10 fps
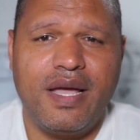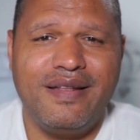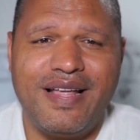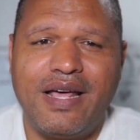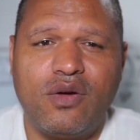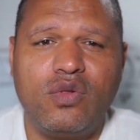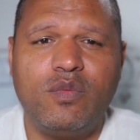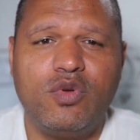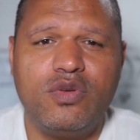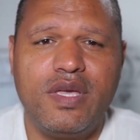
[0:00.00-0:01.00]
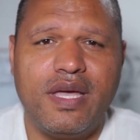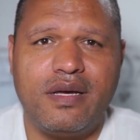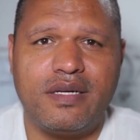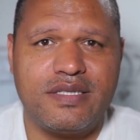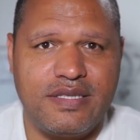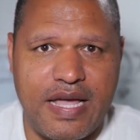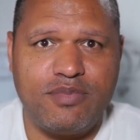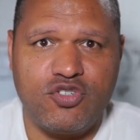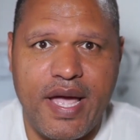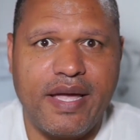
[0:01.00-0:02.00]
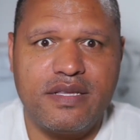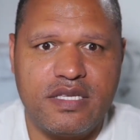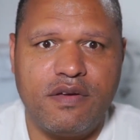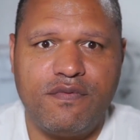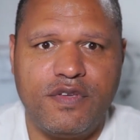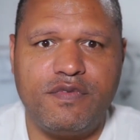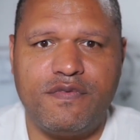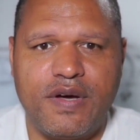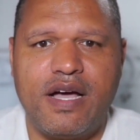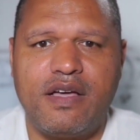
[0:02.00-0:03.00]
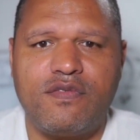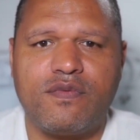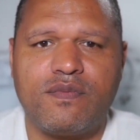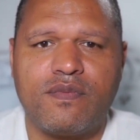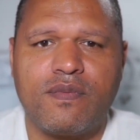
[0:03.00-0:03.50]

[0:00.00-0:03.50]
And not only will you get a Snapdragon 755,